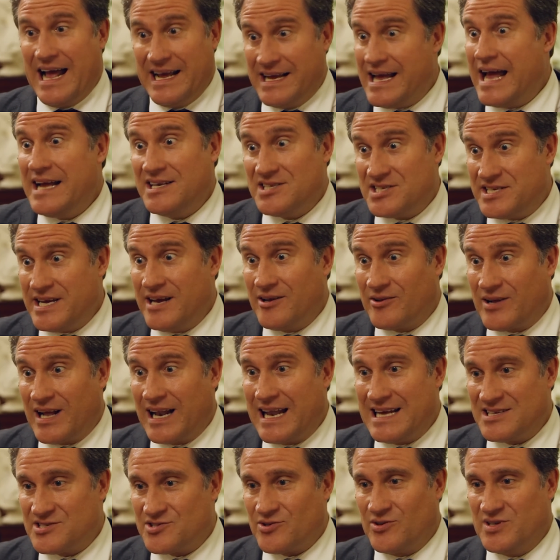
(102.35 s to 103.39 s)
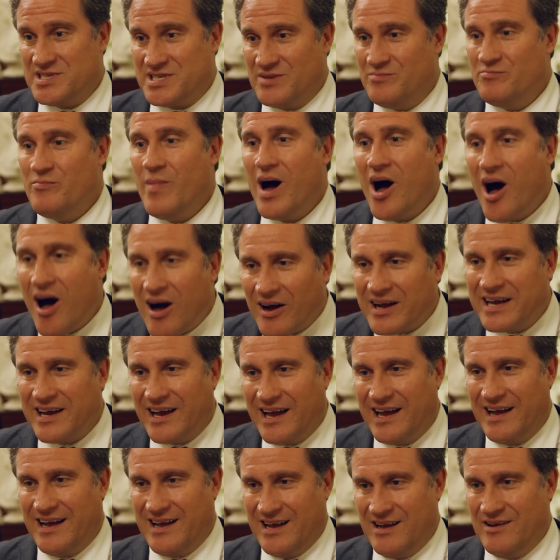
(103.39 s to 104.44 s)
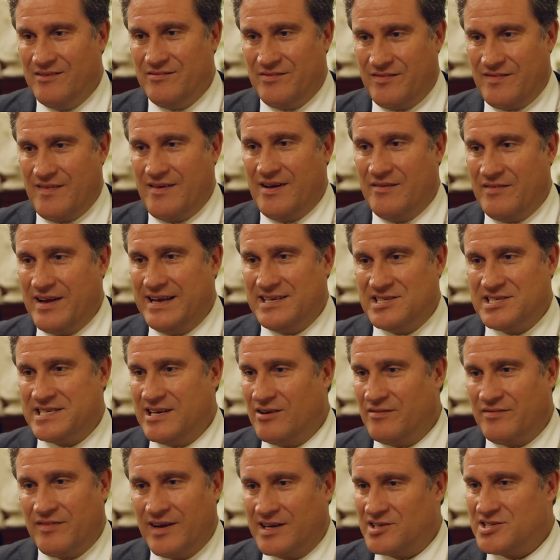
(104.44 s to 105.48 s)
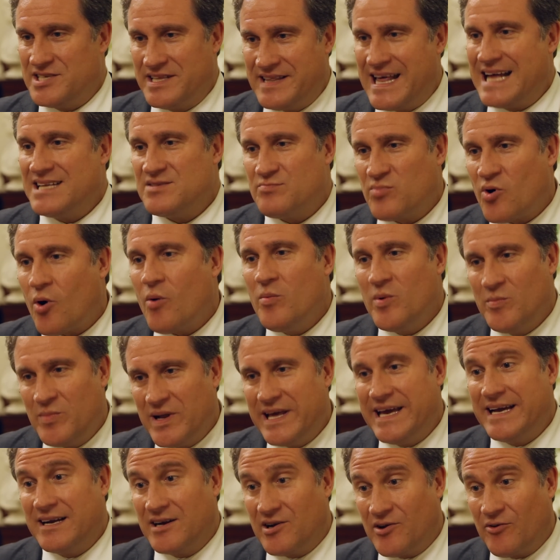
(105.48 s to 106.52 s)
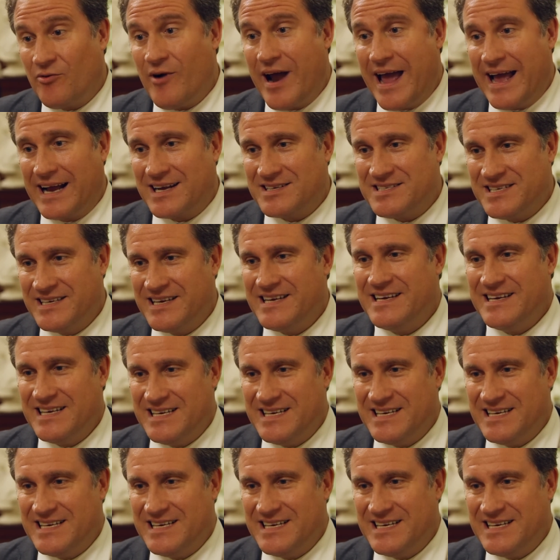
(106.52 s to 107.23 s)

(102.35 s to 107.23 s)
HDL cholesterol as a marker of, of HDL function, that's probably incorrect.